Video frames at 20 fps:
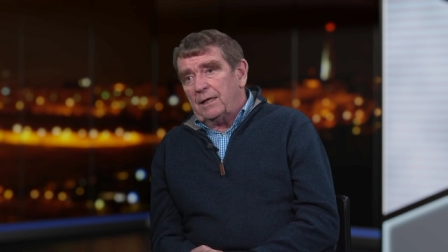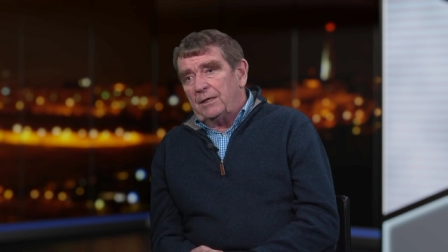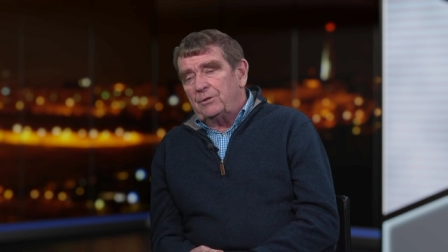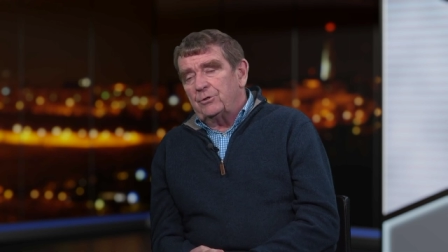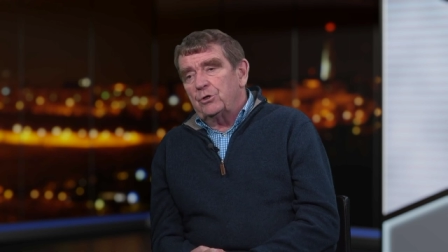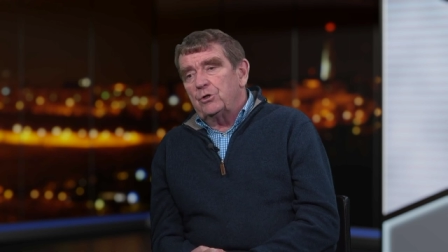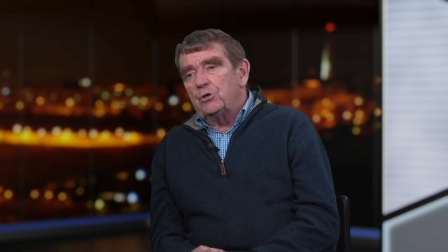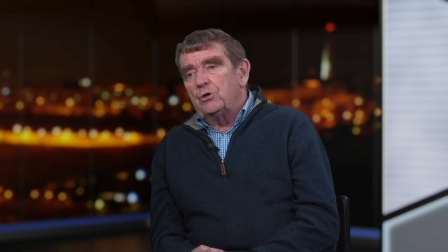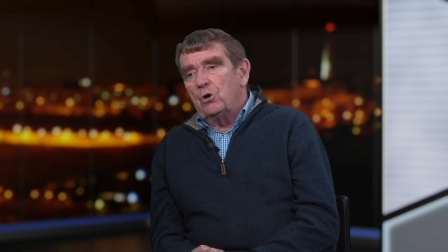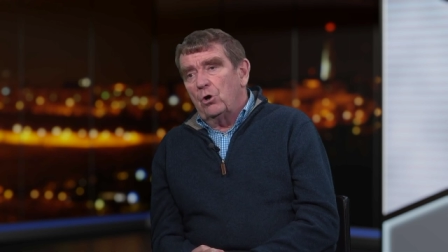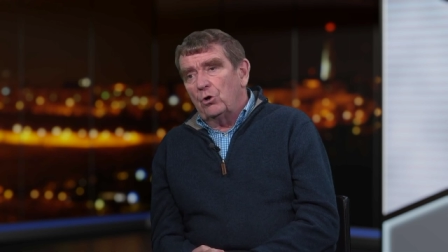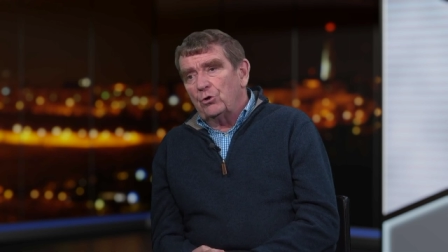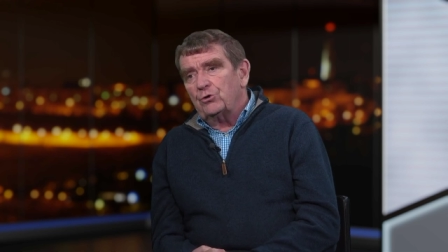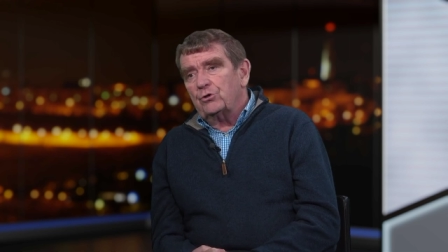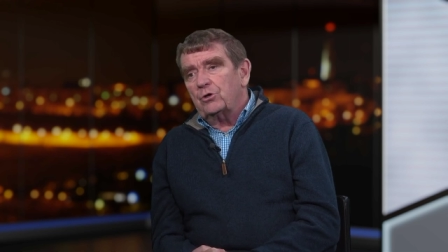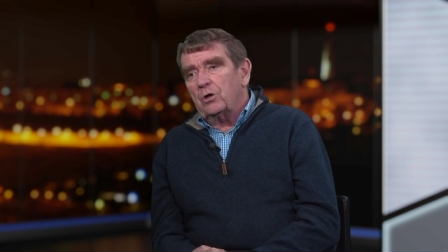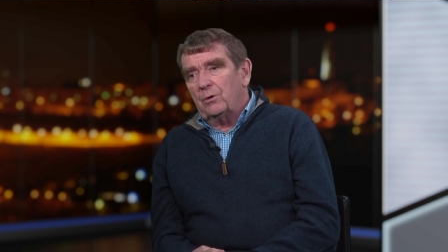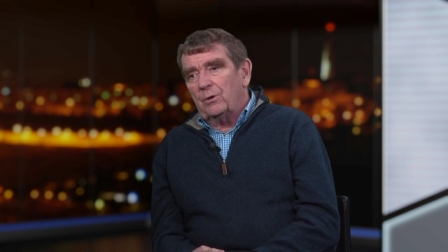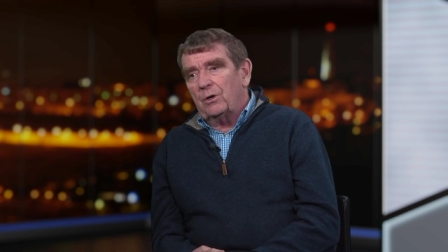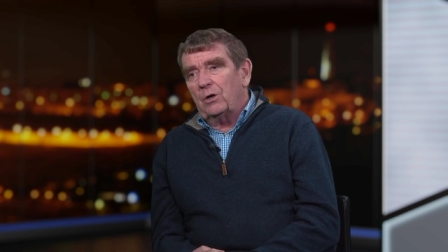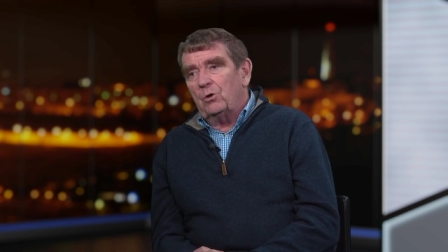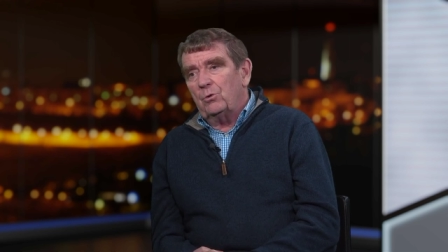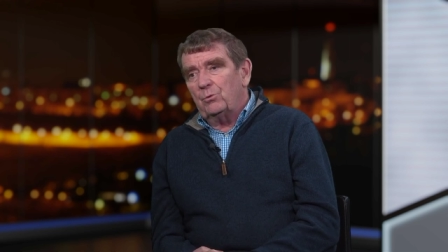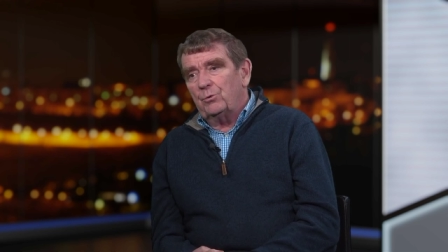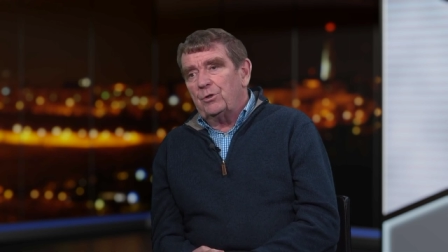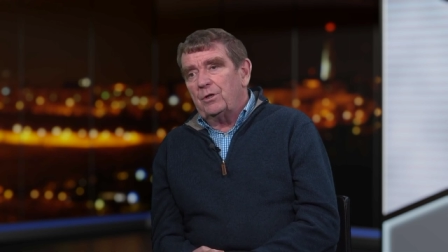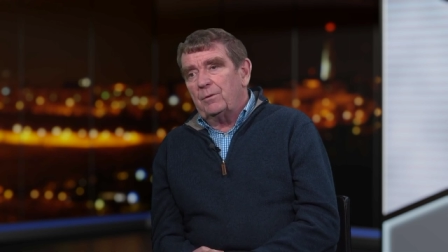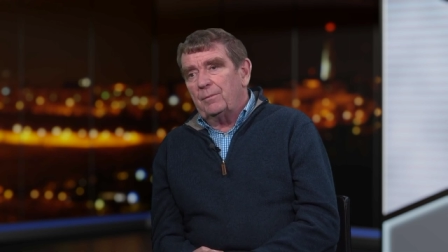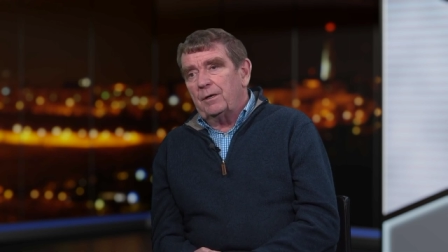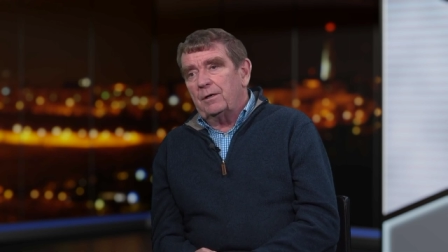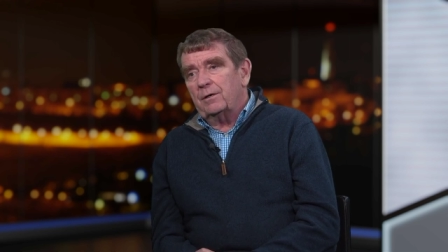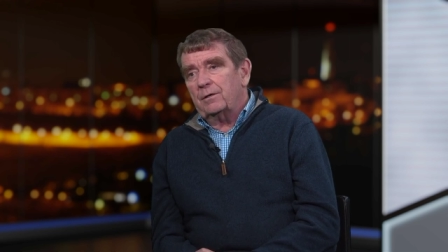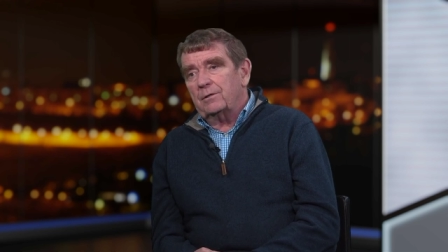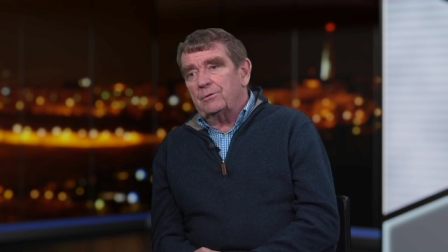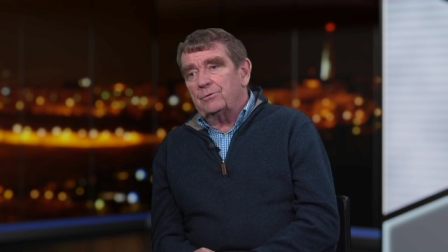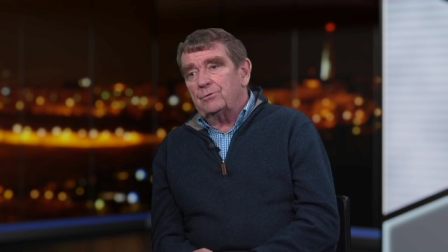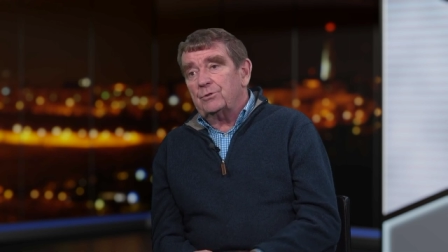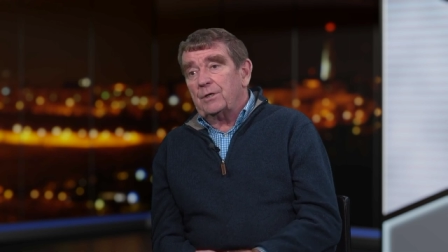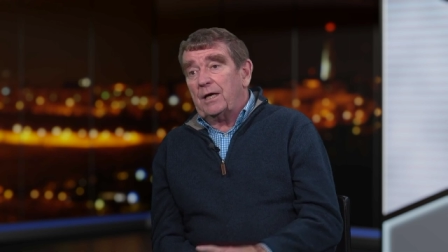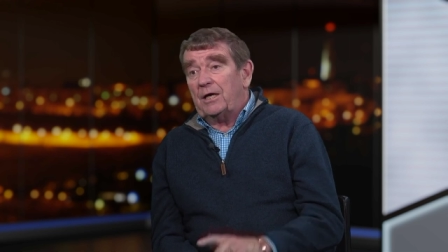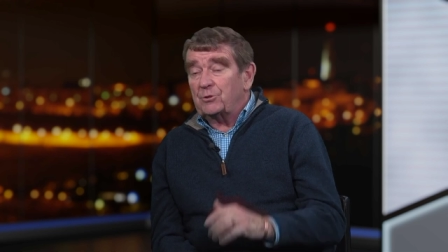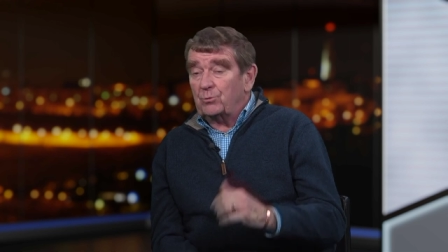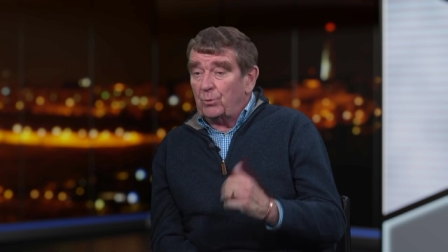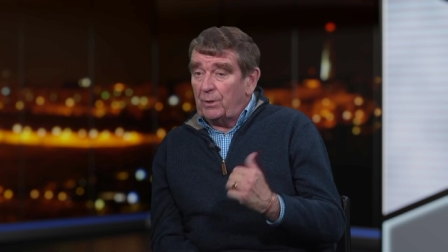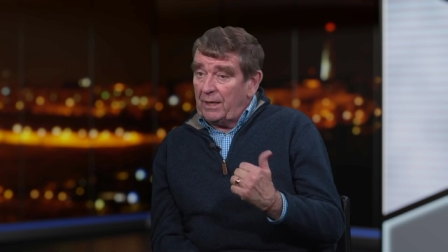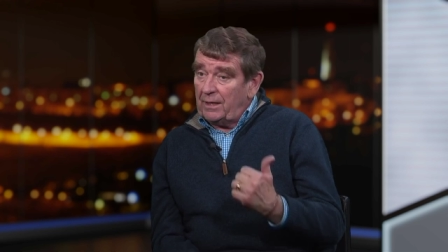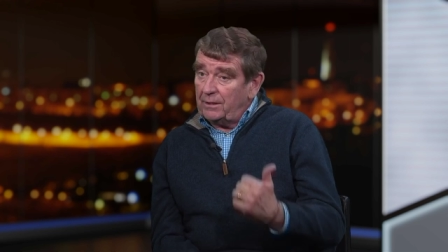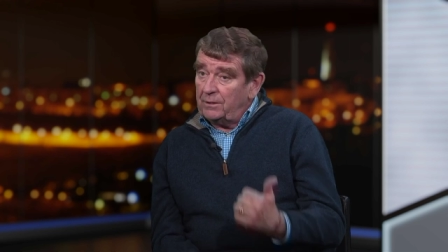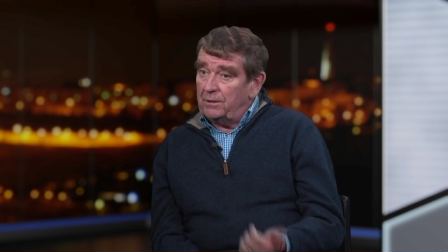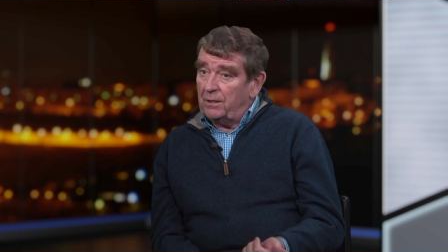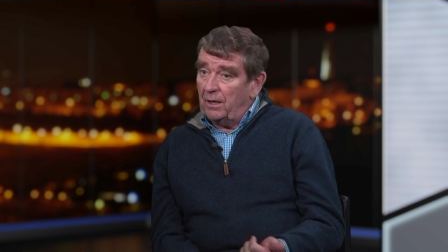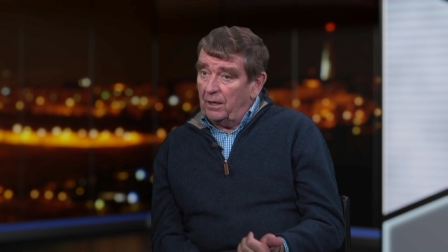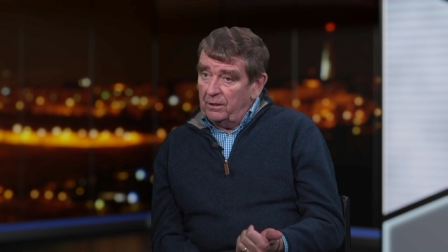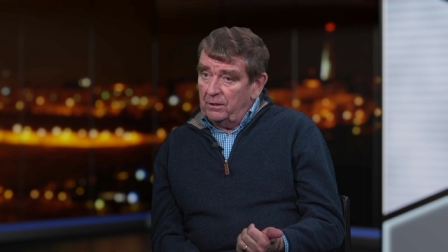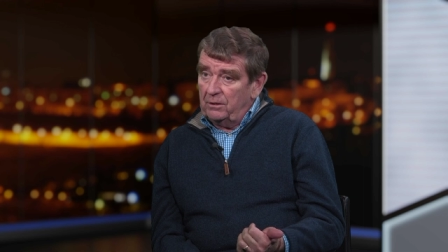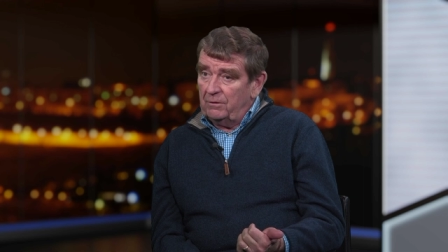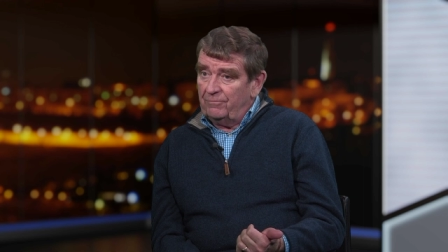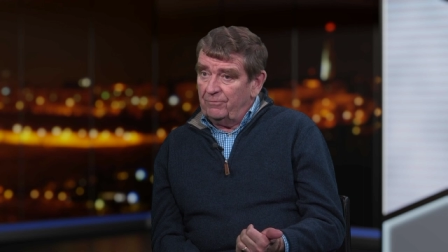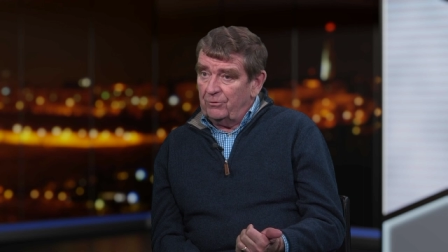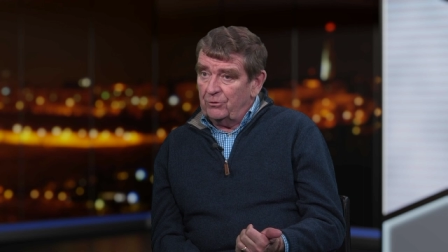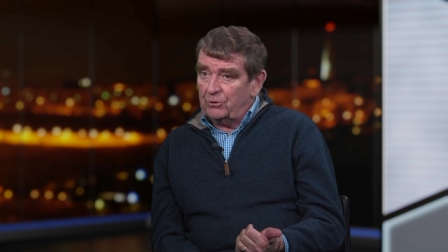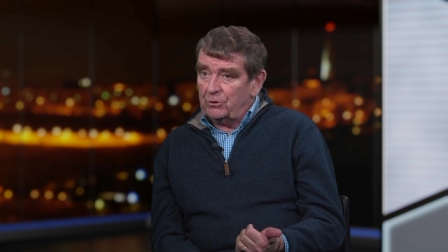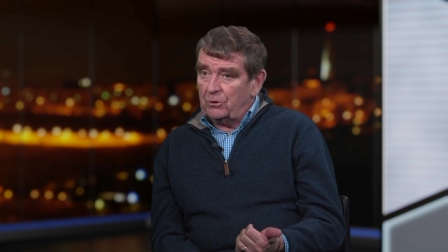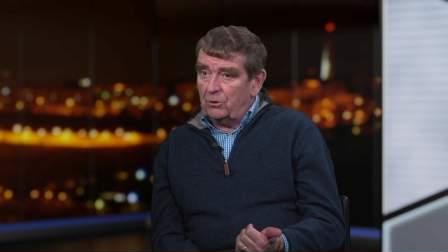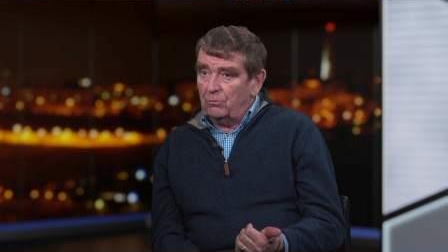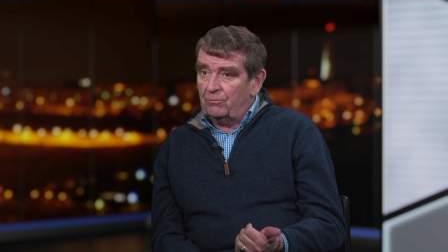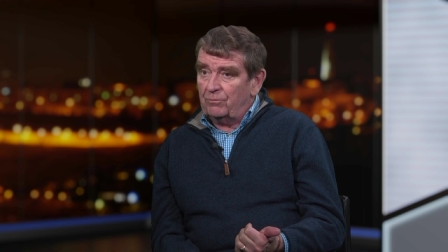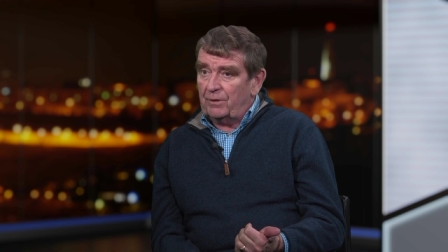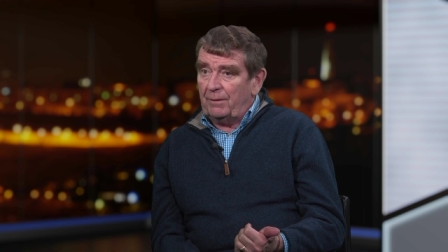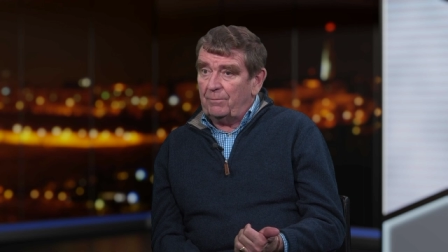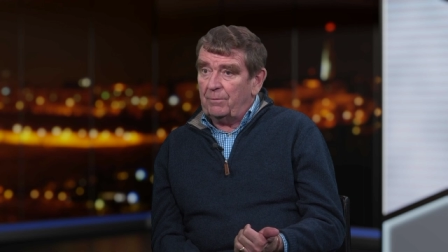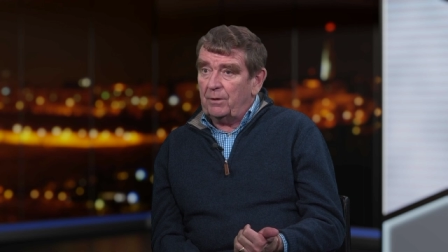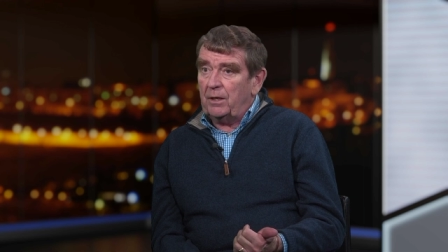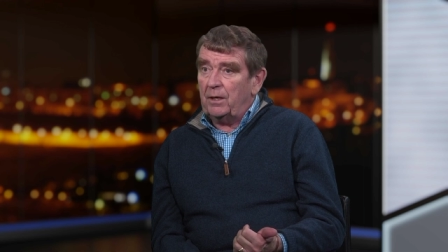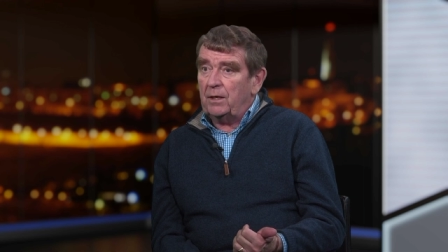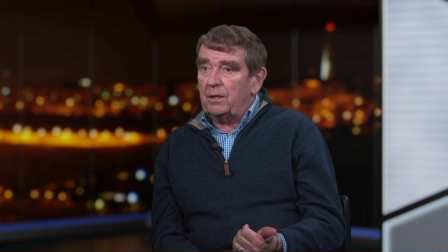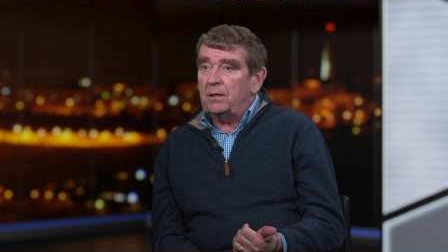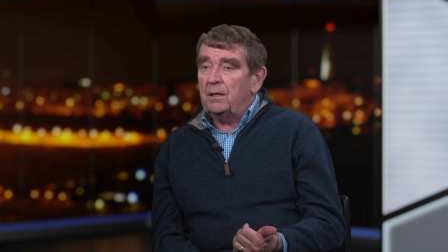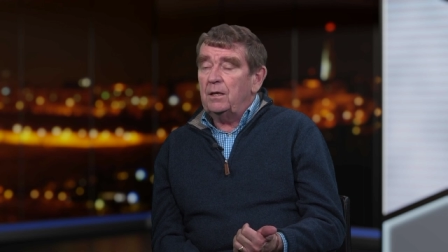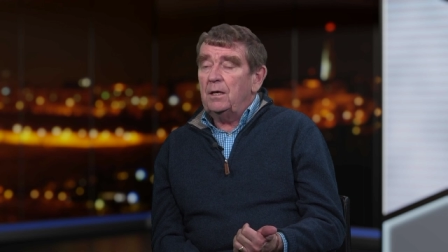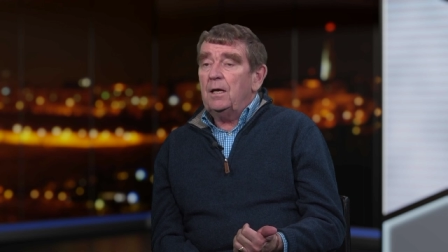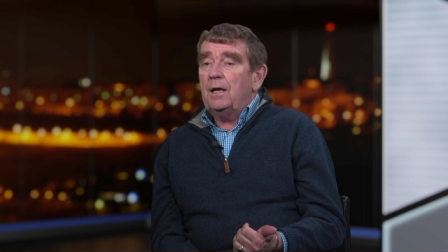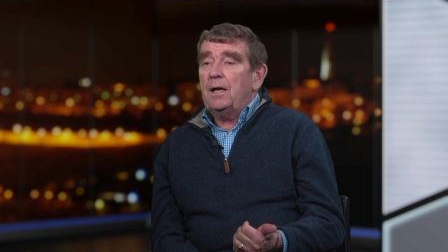And to not go along with the Americans, as we had done in the first Gulf campaign,